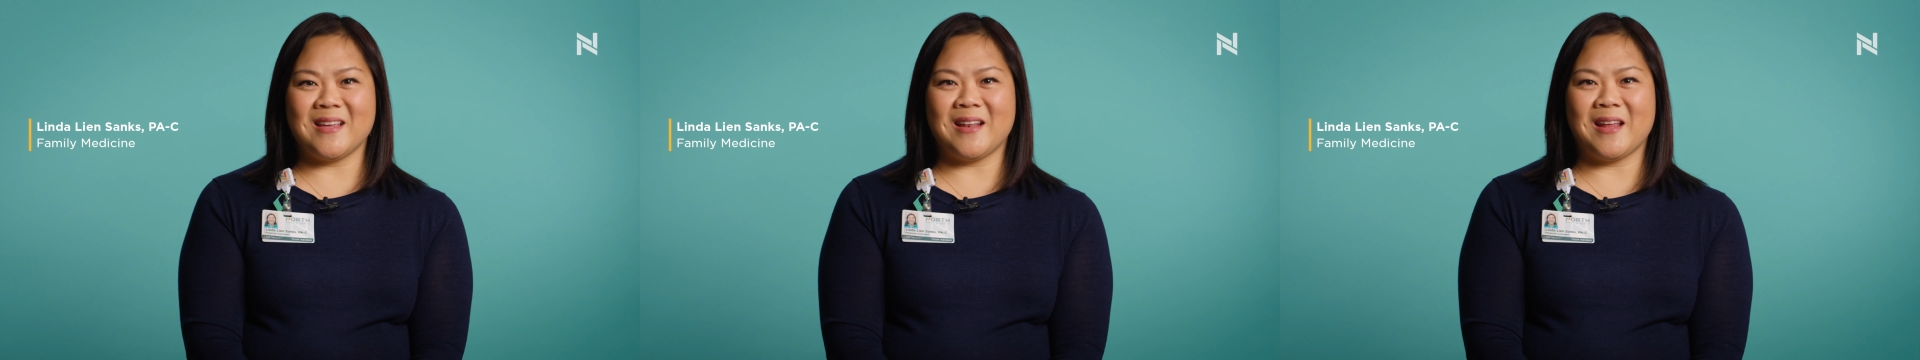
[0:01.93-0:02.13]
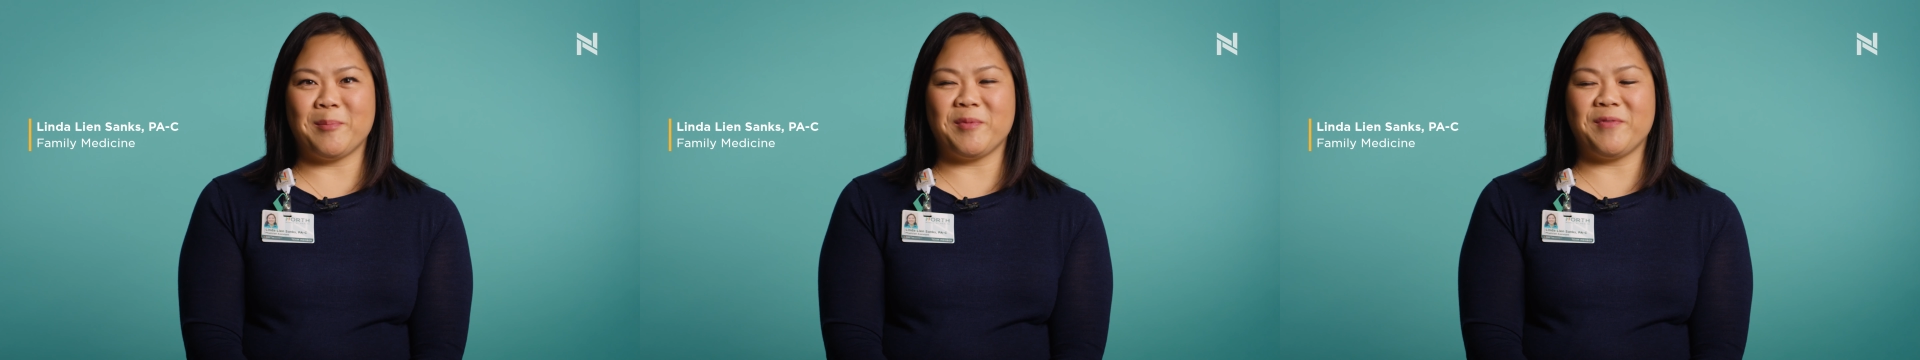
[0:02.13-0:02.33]

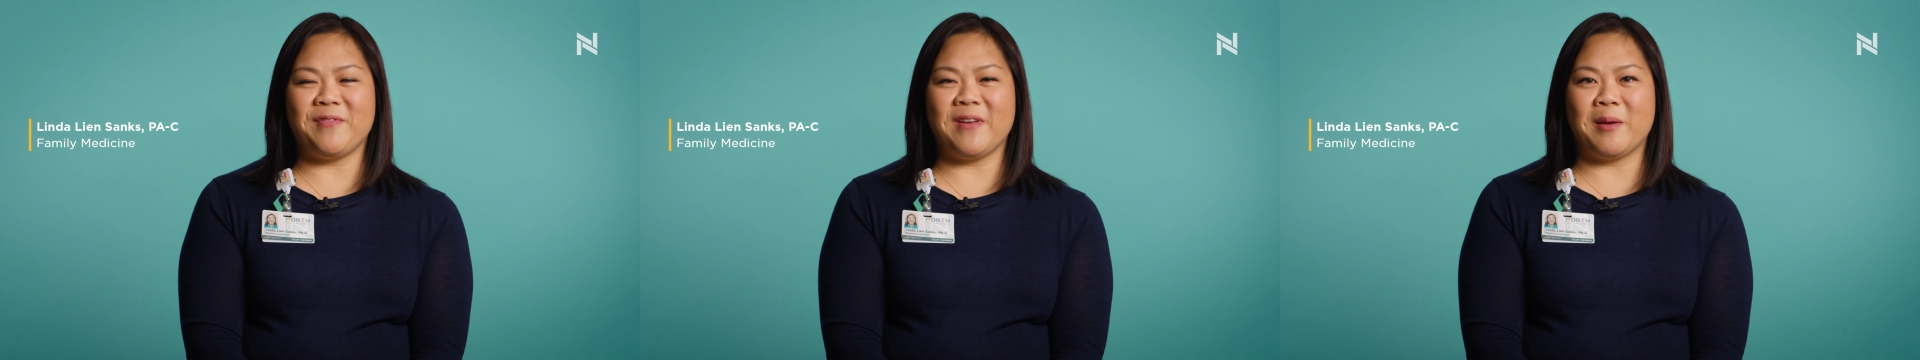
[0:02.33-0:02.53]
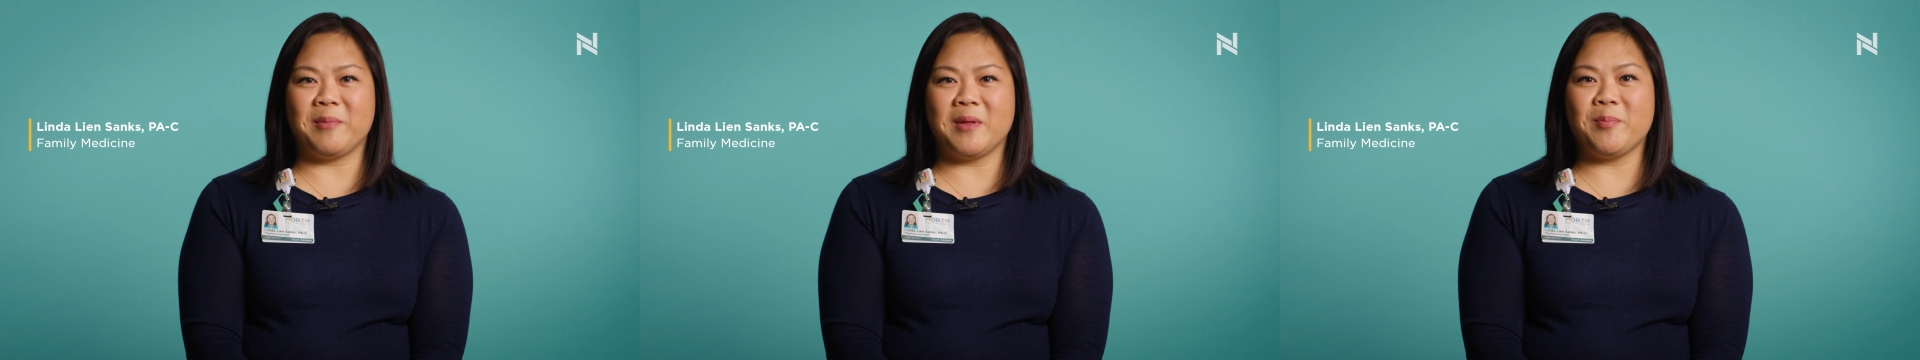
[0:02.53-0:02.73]
and I'm a
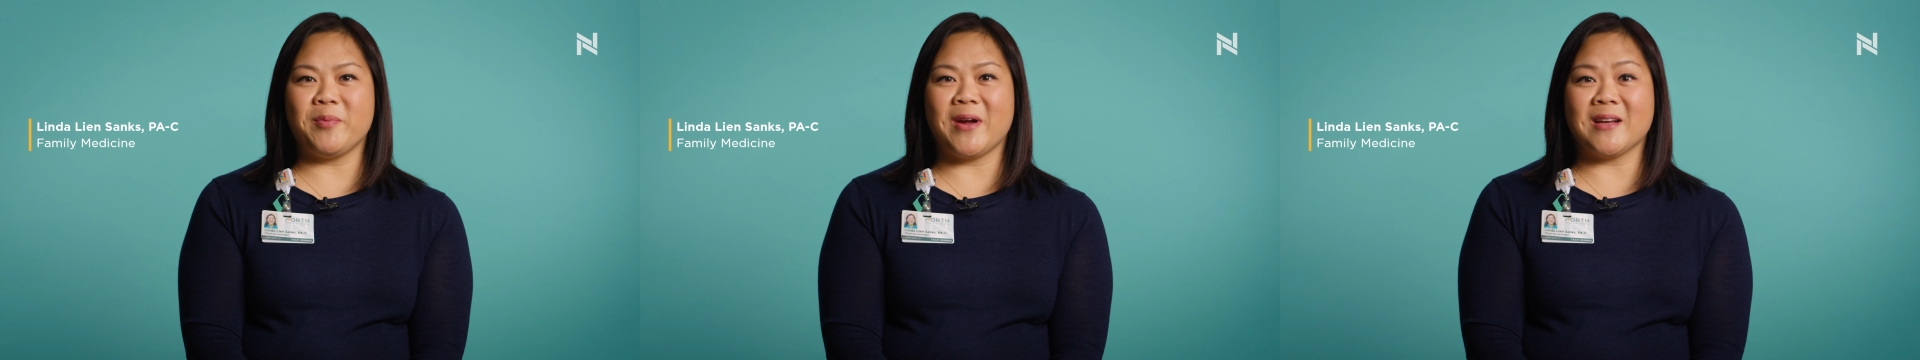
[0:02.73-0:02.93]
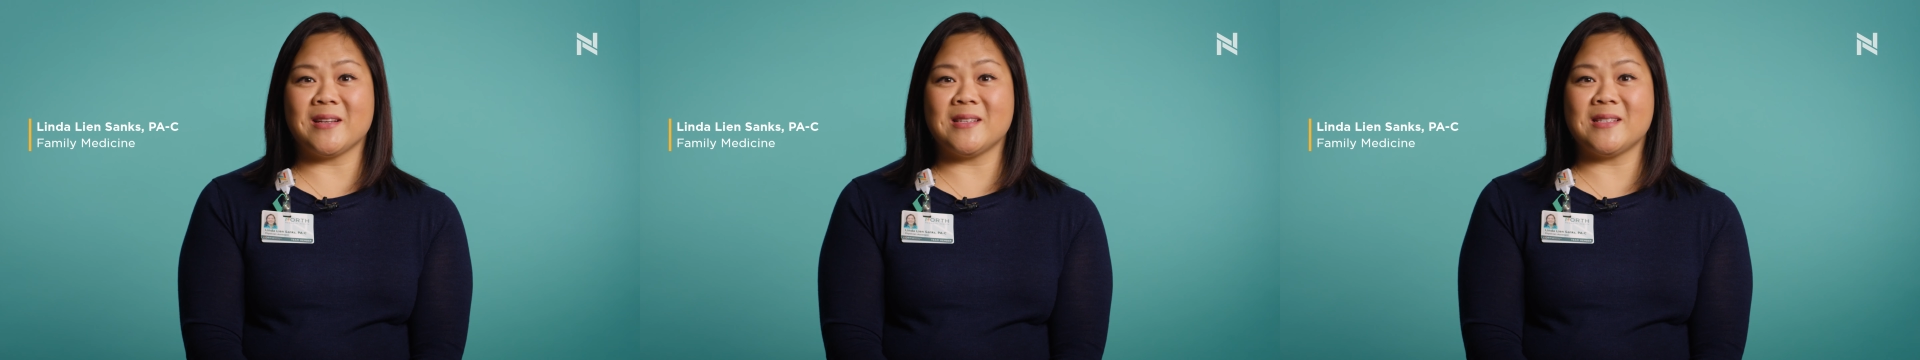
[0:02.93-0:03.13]
family
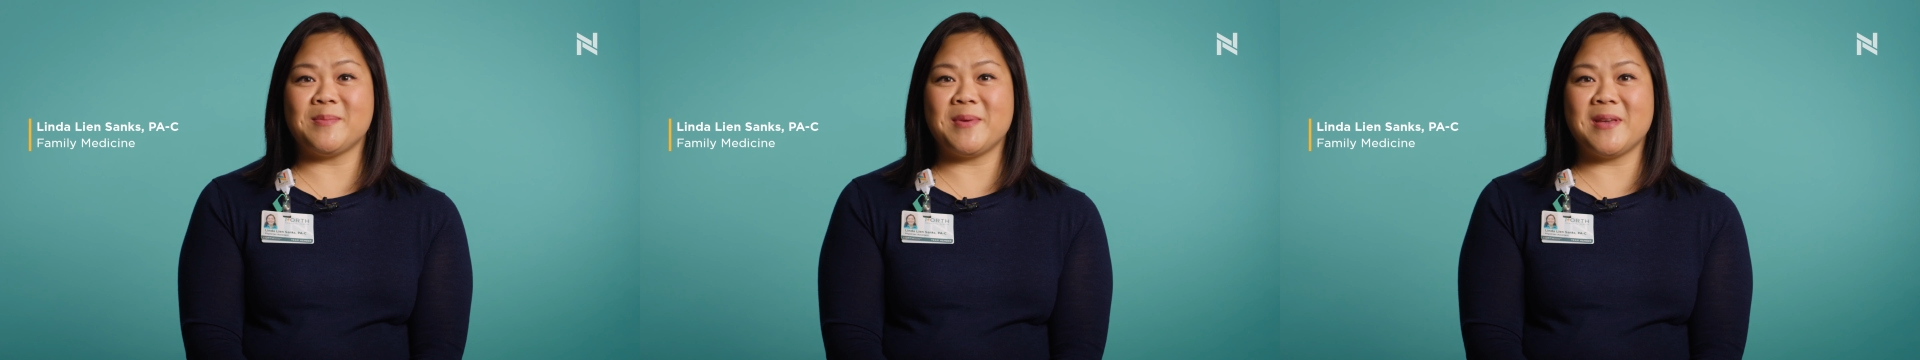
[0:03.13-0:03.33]
practice